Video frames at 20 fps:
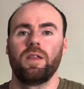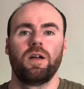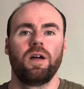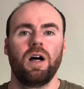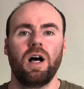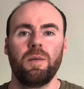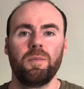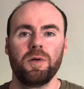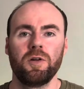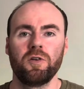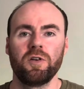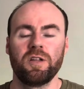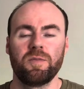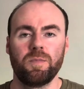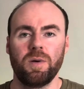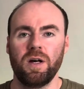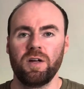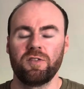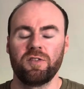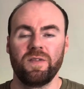I'm an honest
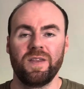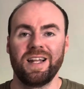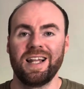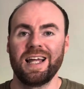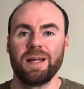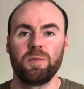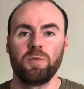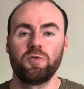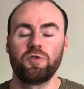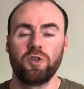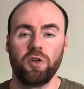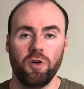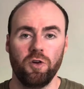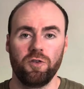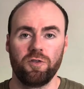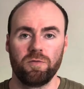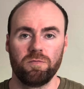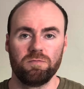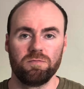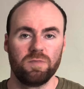person, the label's good.
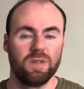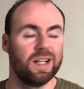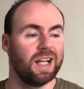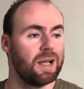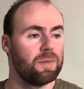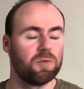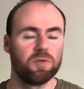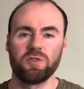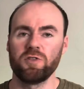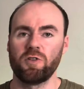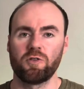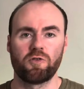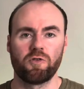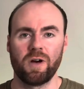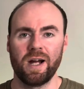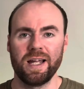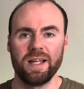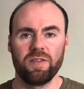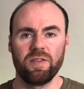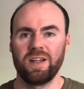The label's not
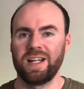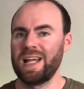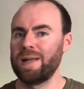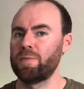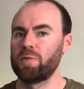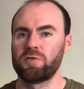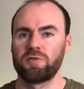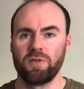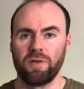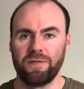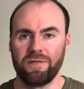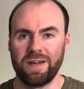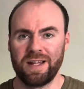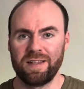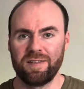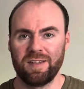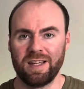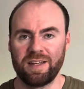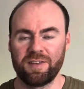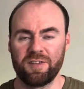great, the label's not
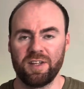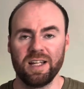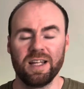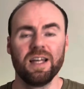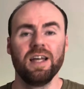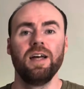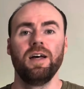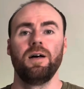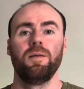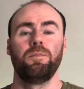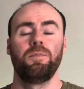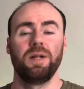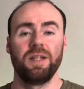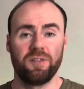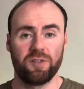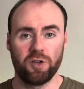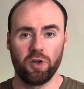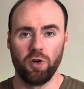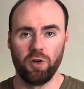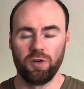fantastic, but it's
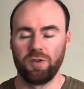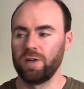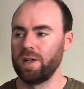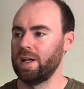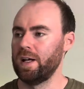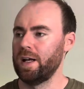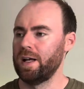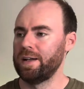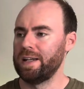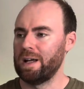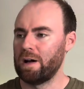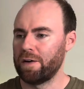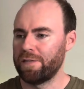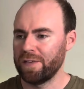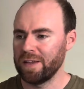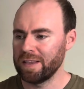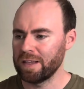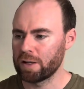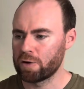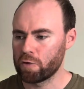good. Now, I
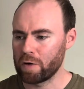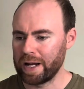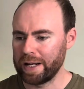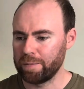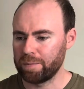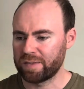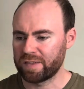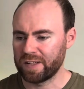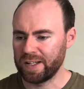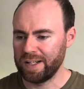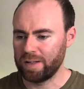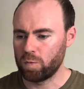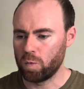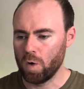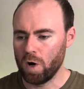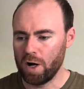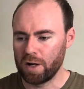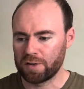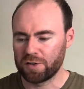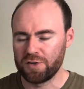think the grapeseed
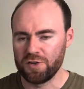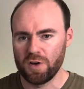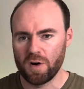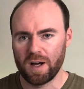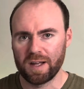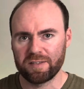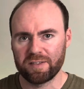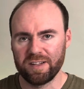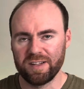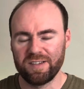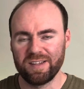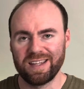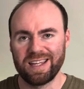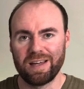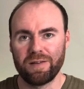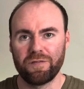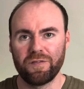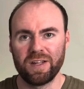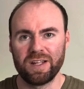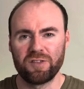works nicely to get
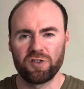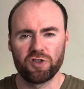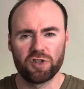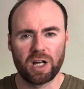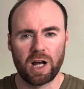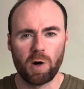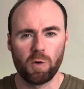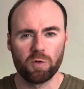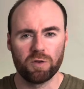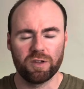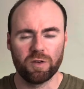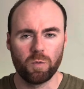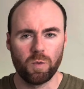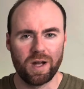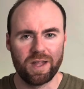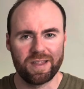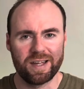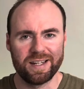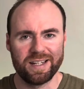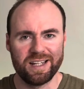things shuttled to where
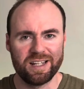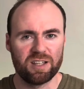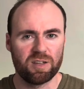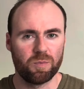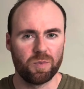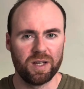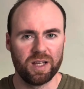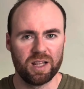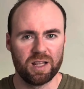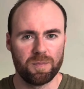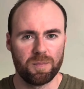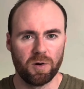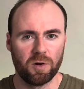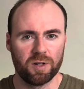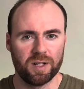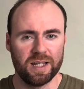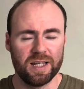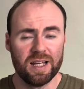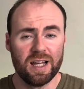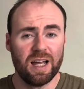they need to be in the
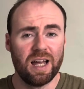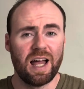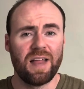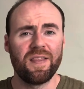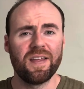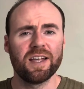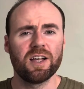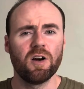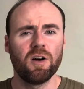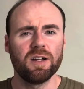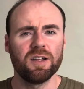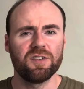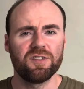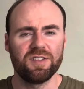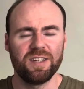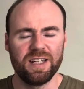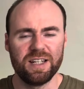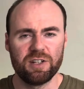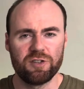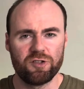body, and they kind of
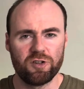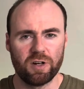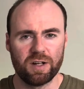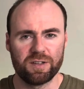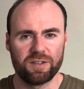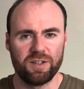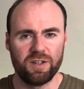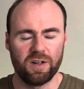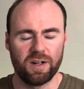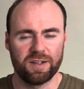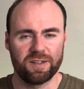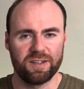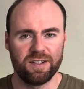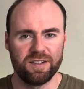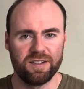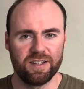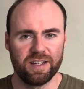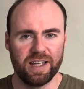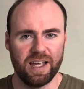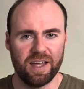synergize nicely
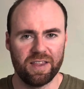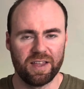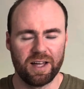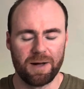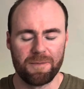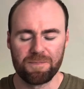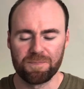together.